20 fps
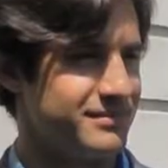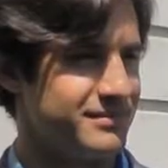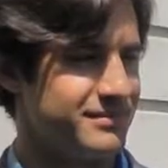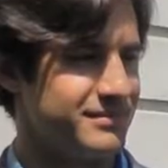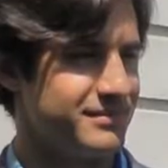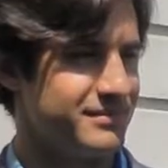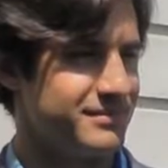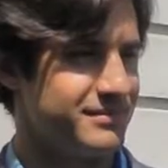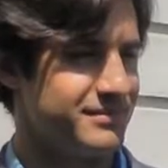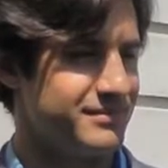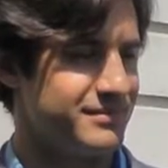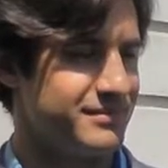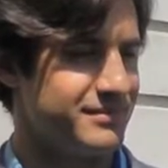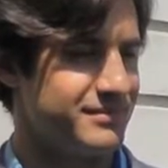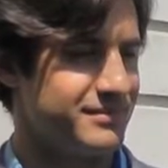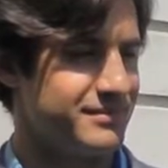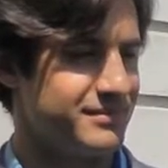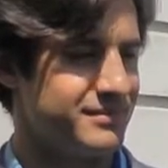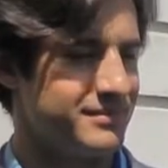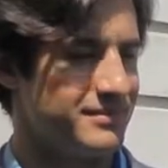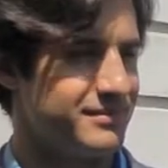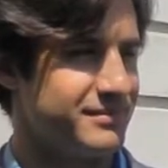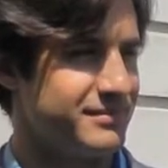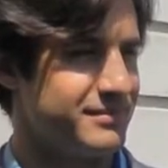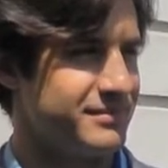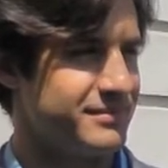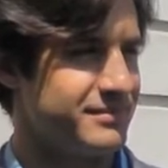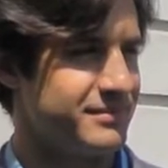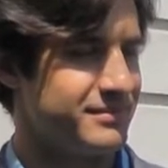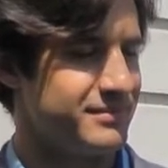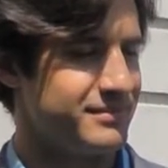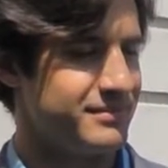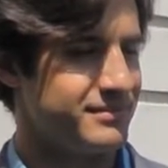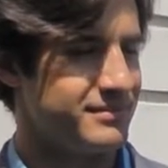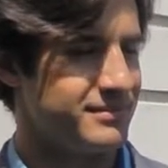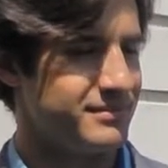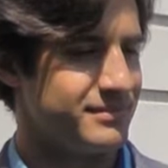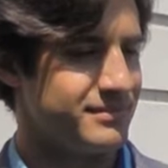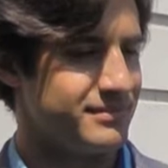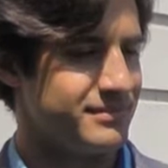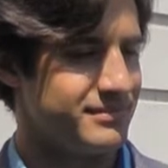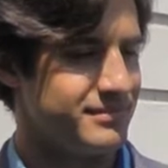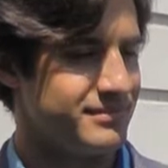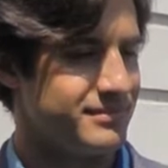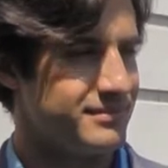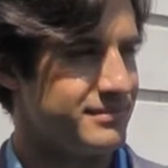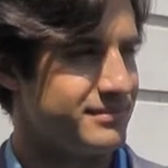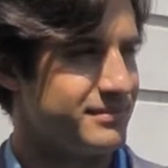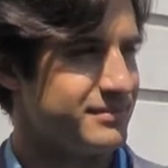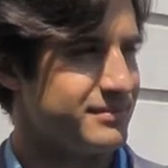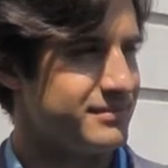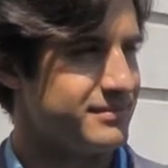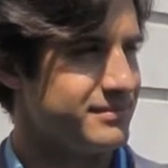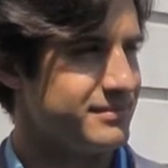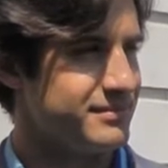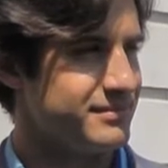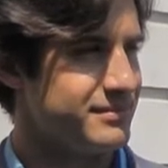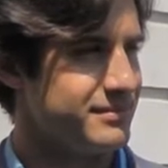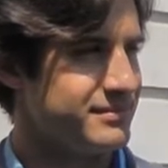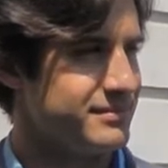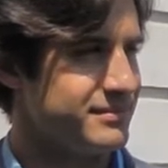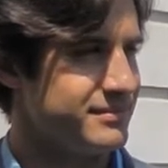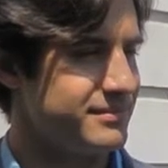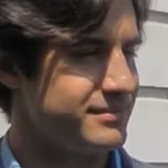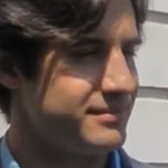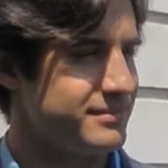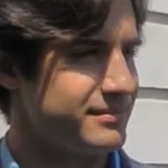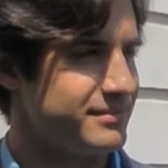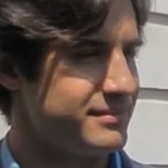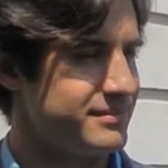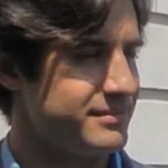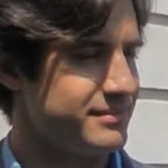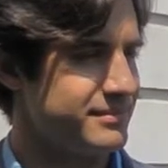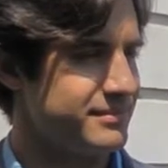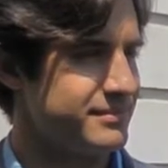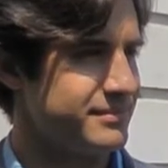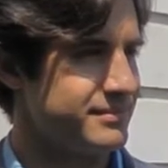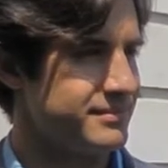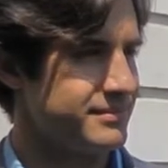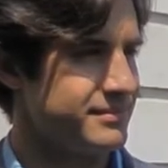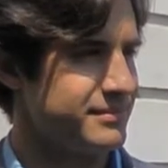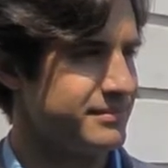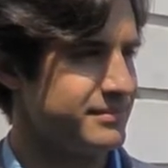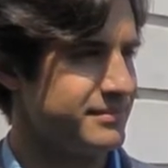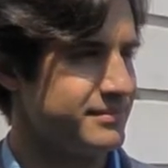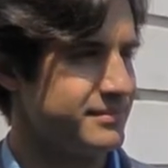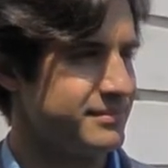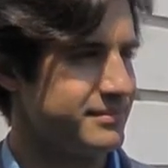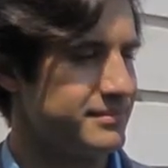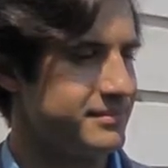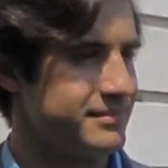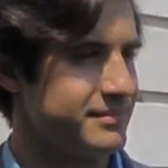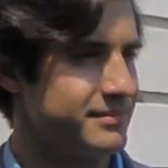No words are spoken by the person on screen.